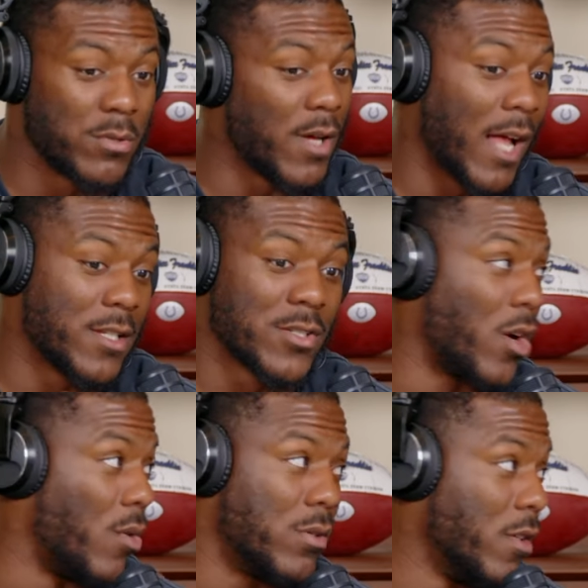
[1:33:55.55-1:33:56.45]
I just
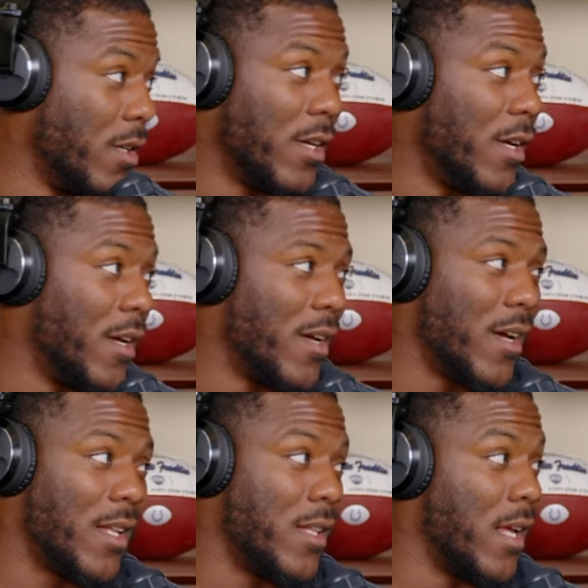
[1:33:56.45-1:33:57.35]
go.
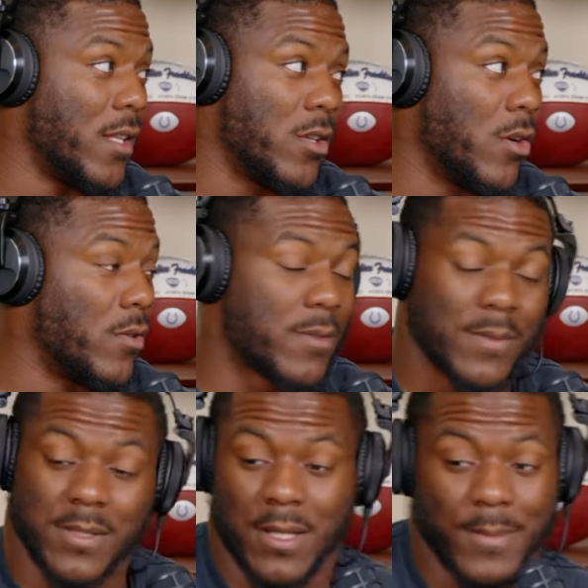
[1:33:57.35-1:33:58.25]
And then, you know,
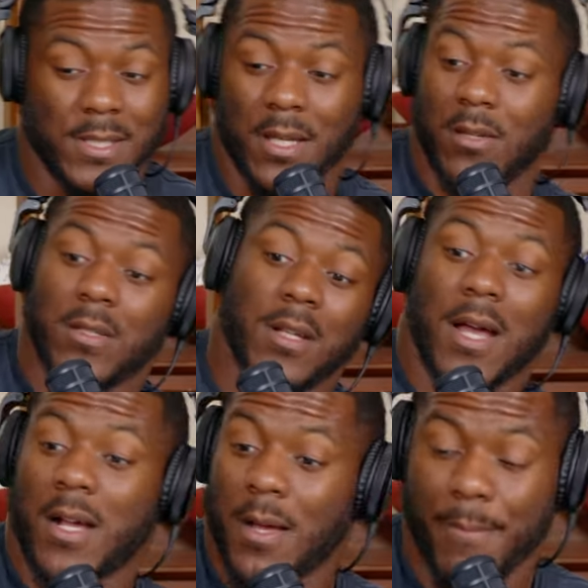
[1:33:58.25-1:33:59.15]
Tim will tell you, then
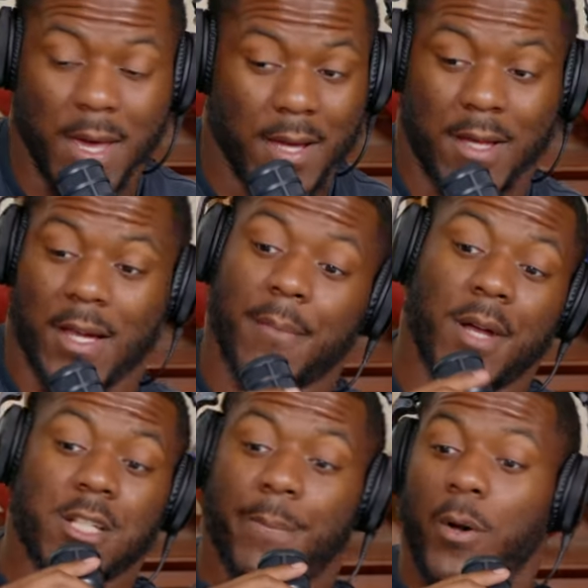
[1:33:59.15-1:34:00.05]
I come back, I get
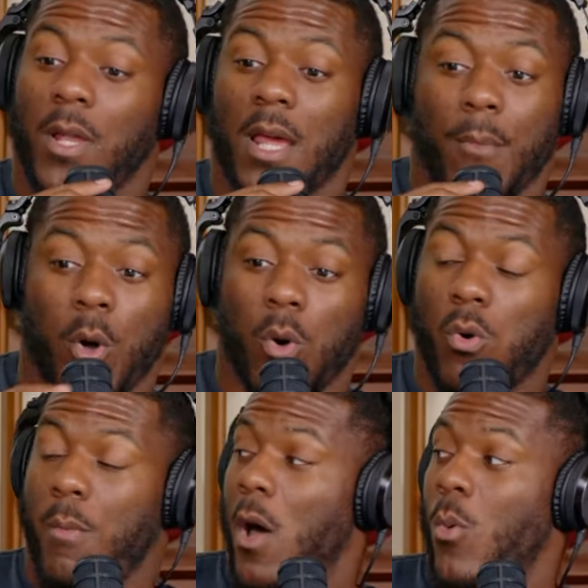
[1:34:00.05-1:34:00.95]
my Chipotle
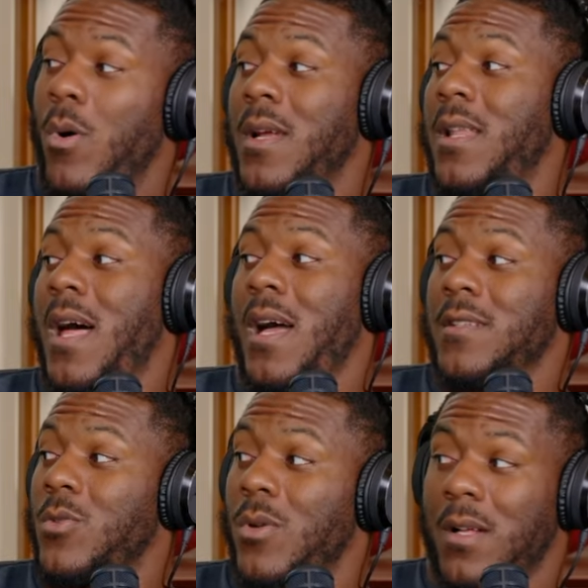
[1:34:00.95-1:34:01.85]
bowl by 1
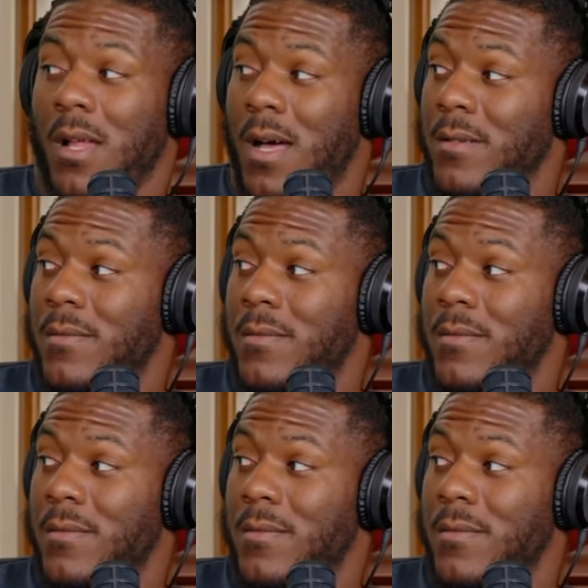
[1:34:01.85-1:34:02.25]
o'clock, 2 o'clock.